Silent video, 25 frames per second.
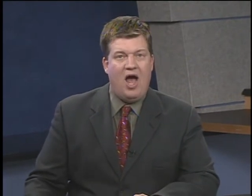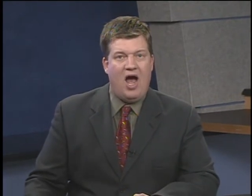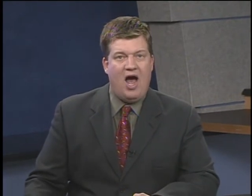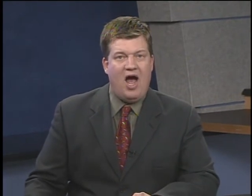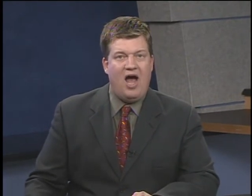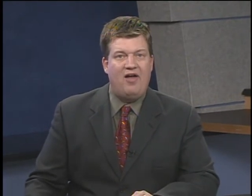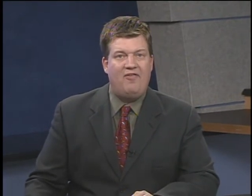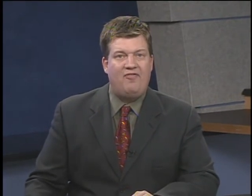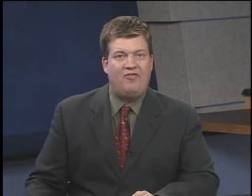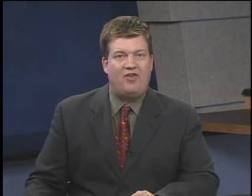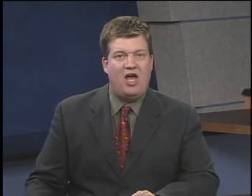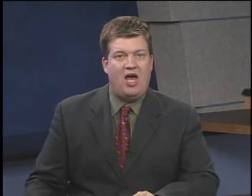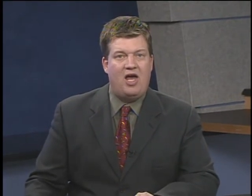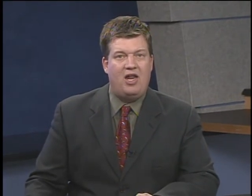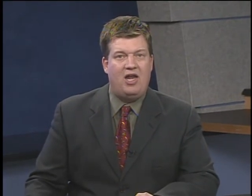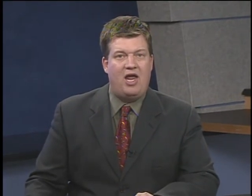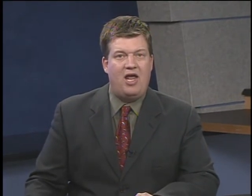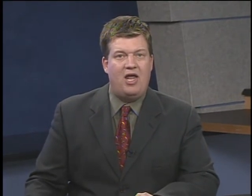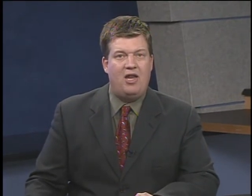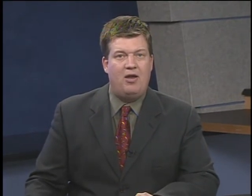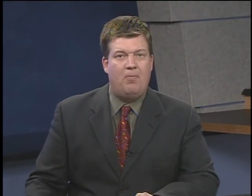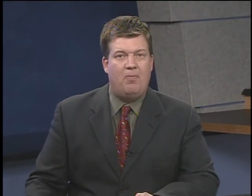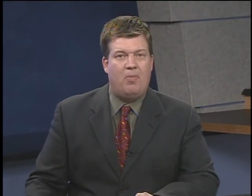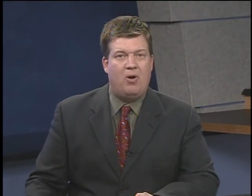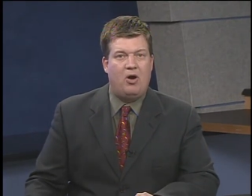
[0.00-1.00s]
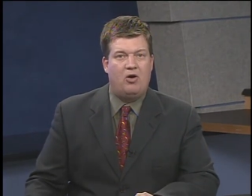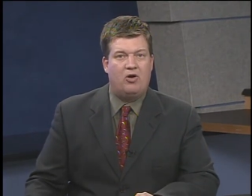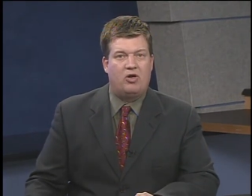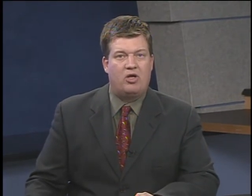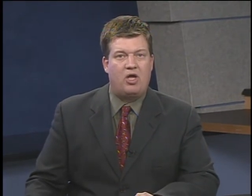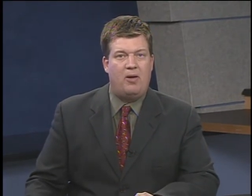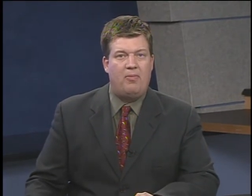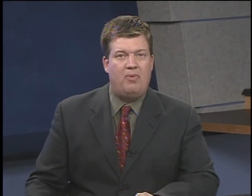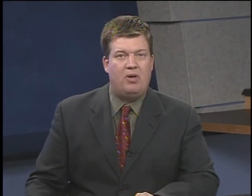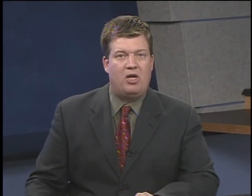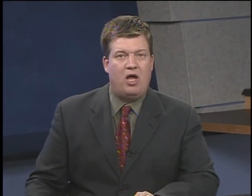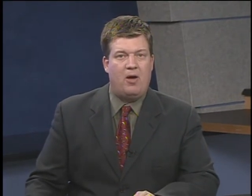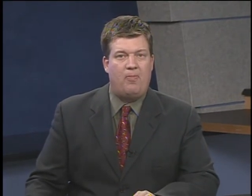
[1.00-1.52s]
I've got Edinburg
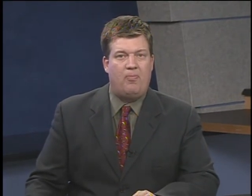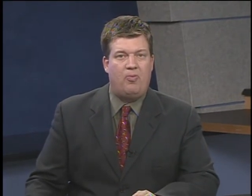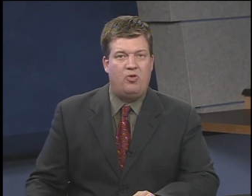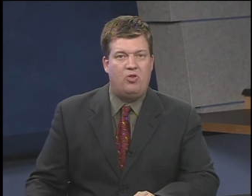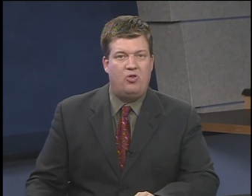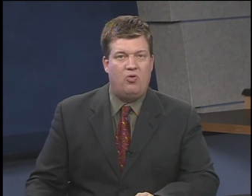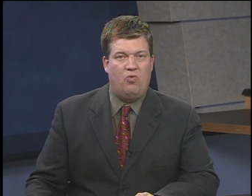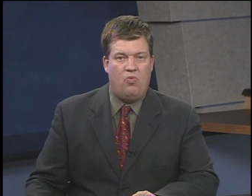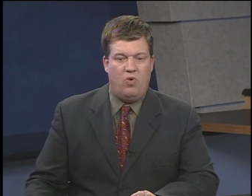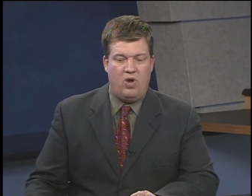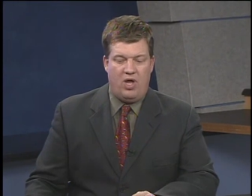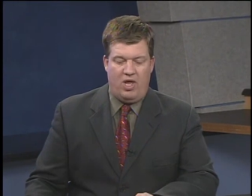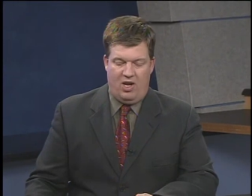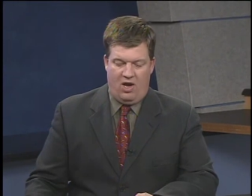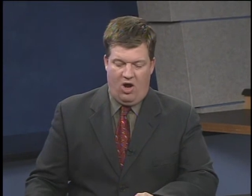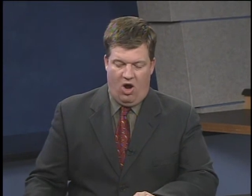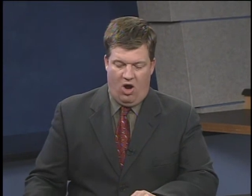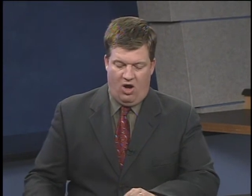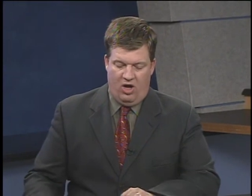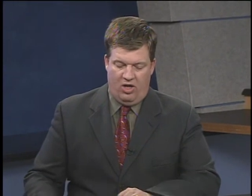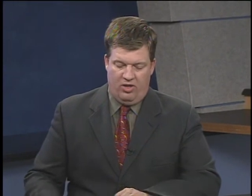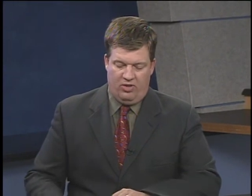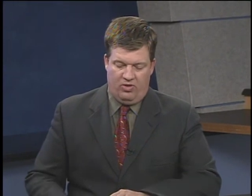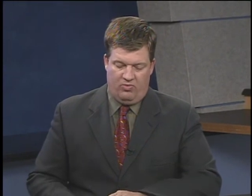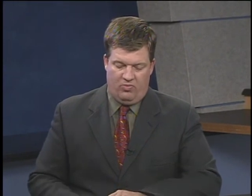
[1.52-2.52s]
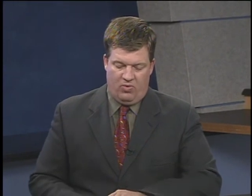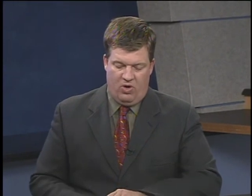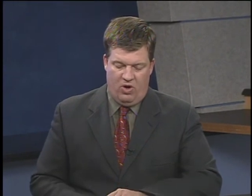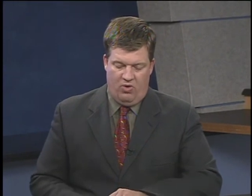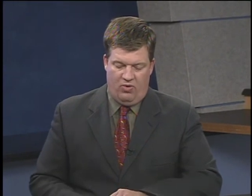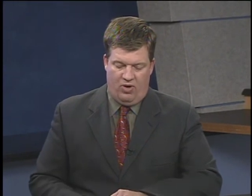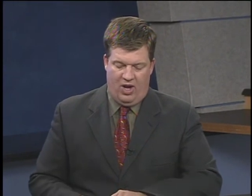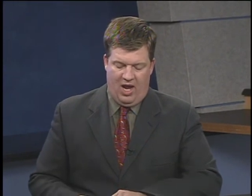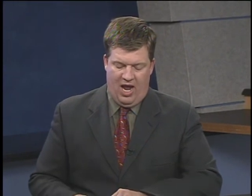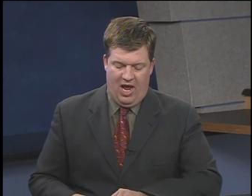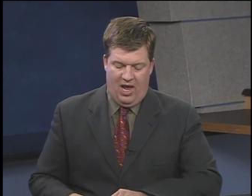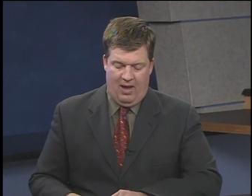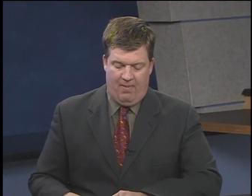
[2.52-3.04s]
coming up with a win on the
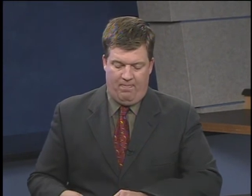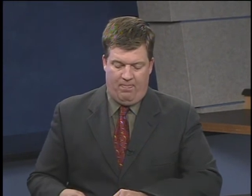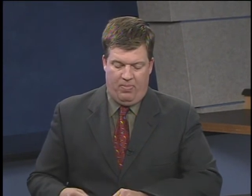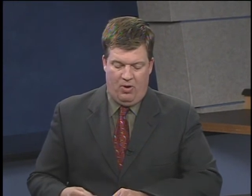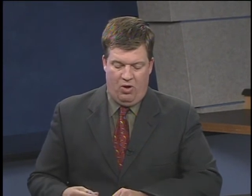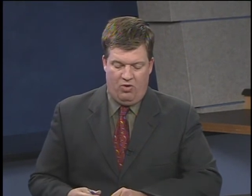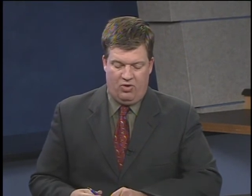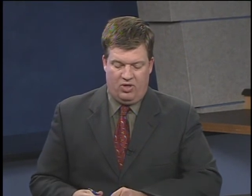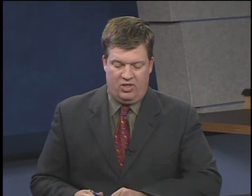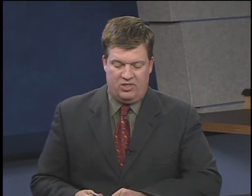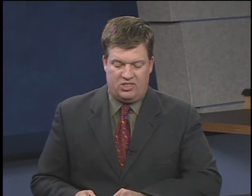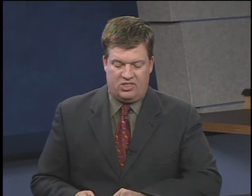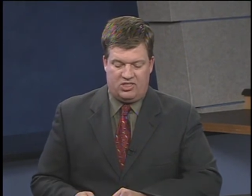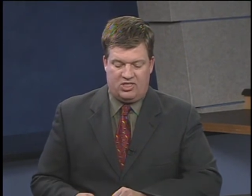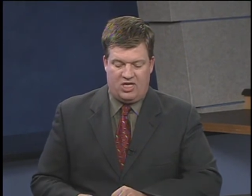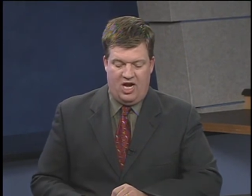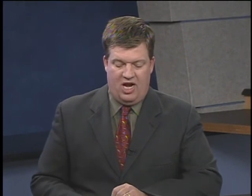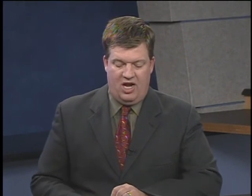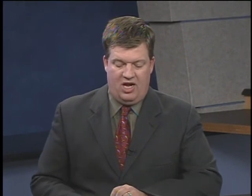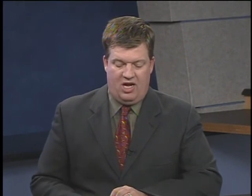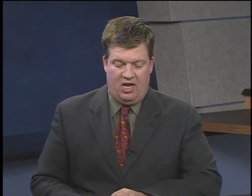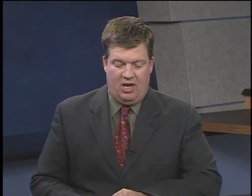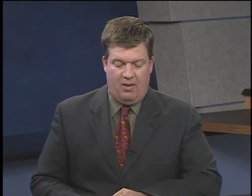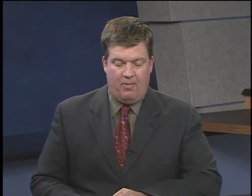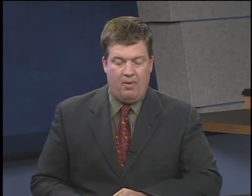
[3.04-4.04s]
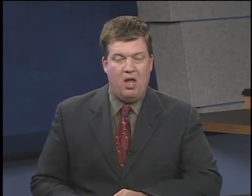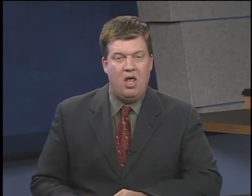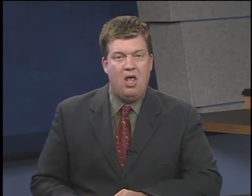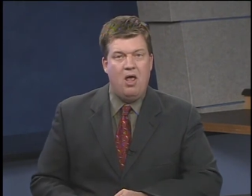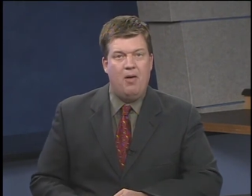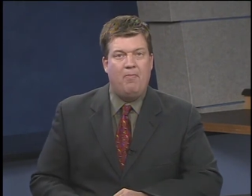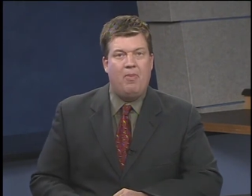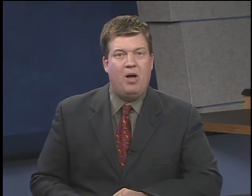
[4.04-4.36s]
road at Boggus Stadium.